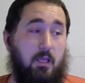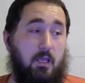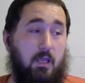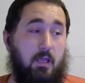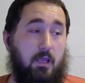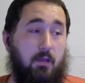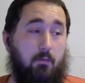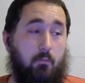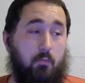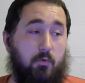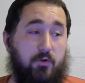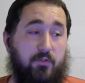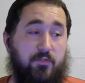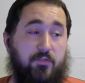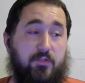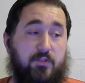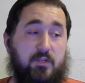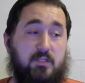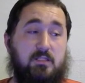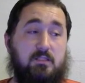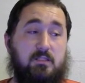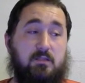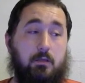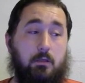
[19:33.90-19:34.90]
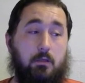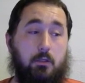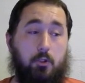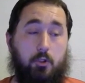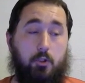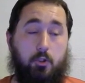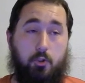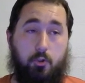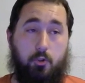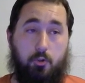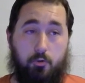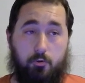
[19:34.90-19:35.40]
And with this
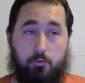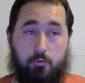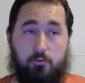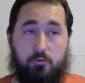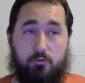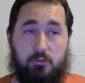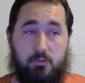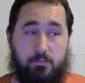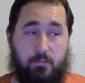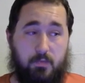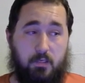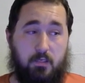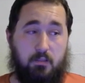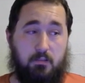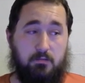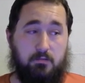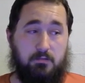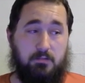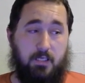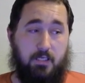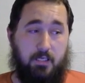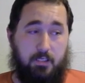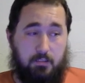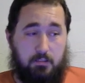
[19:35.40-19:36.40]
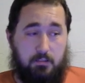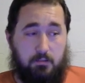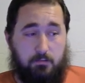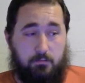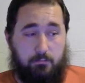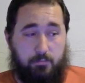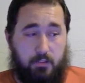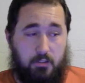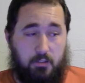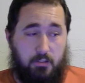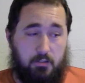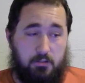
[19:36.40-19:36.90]
huge amount of data
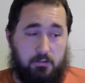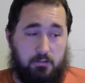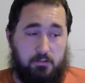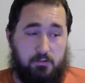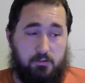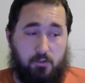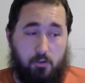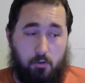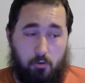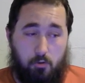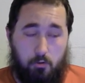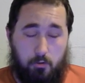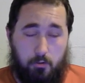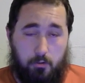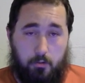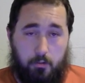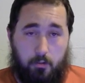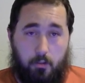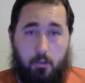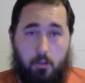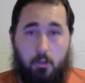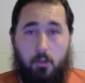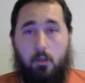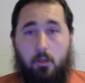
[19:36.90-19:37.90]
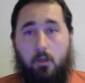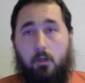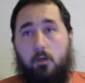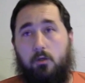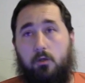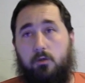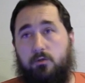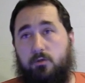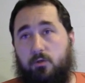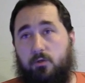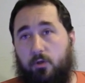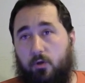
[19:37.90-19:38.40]
being stolen,
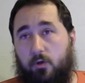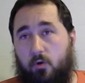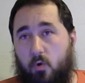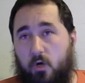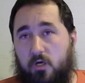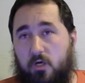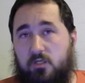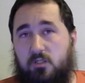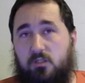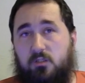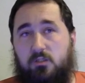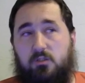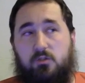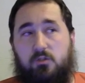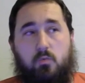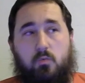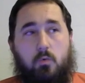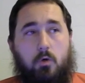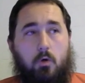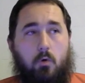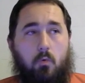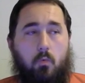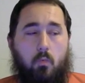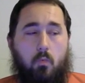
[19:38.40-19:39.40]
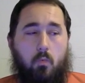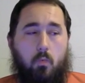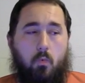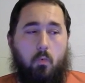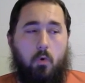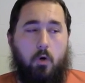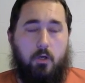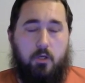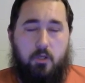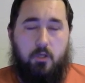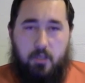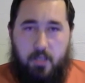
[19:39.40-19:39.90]
so the question is, well,
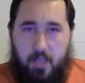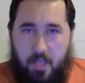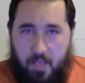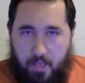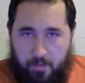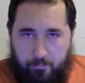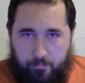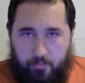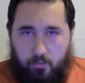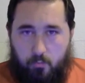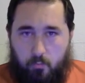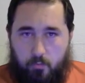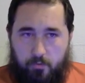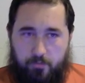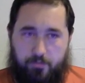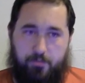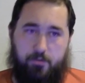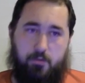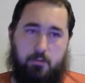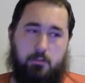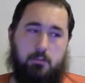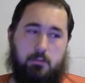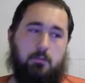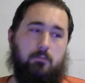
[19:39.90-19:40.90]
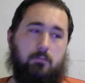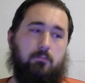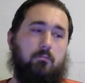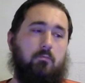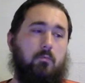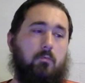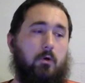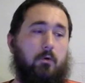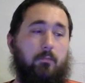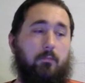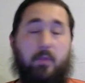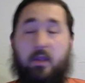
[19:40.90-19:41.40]
what could happen with it?
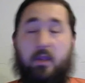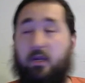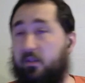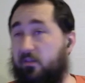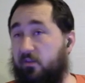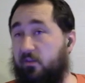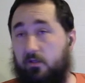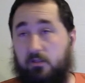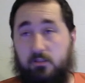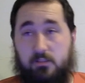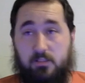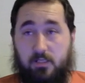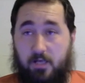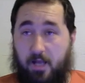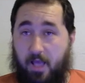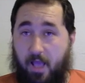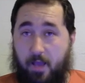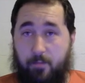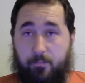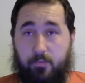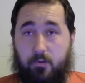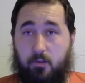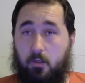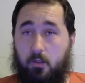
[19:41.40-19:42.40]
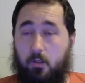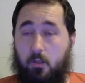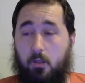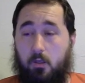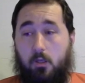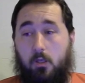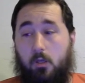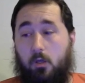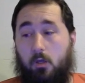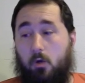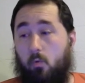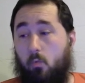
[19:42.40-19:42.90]
Well, many things can happen.
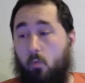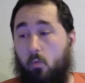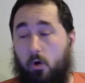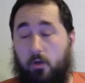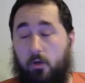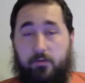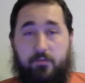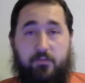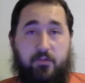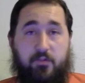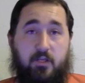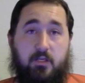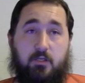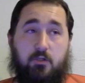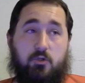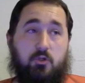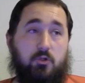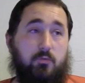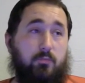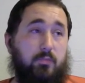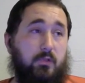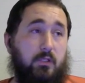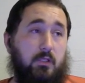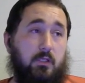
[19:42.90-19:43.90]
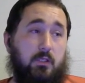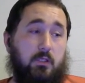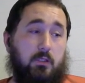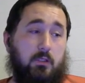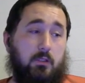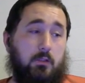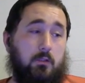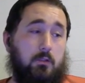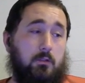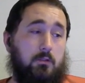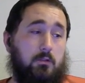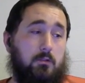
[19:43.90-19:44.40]
One thing could
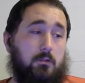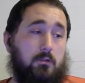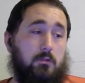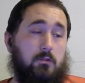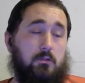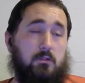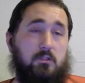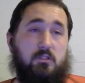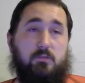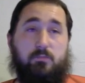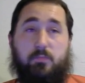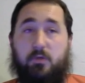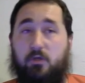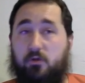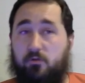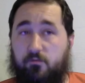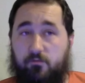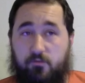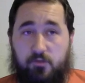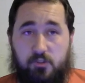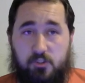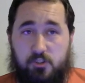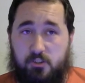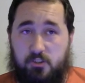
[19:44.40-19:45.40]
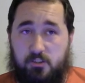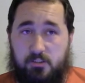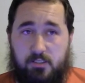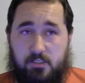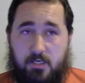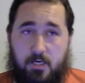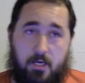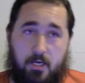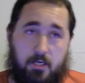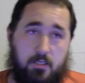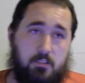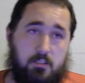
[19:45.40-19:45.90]
be spear phishing
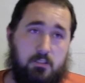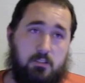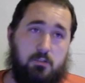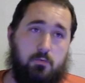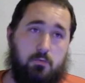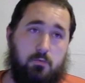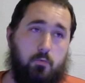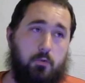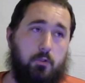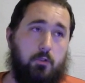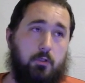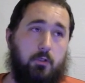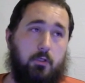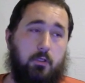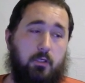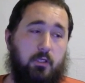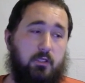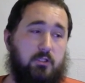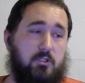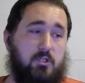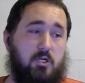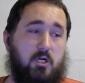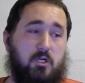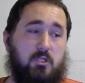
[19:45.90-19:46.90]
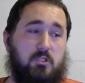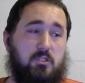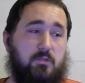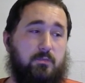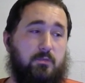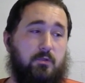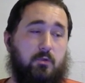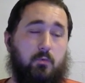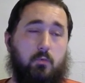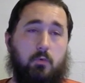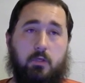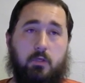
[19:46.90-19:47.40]
attacks, where each
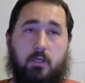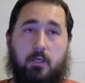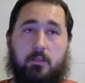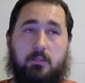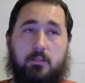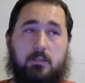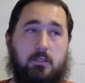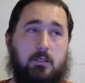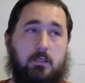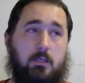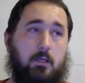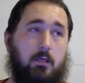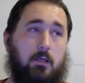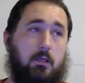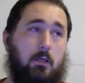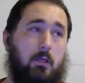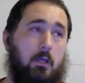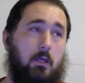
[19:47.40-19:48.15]
customer will get uh,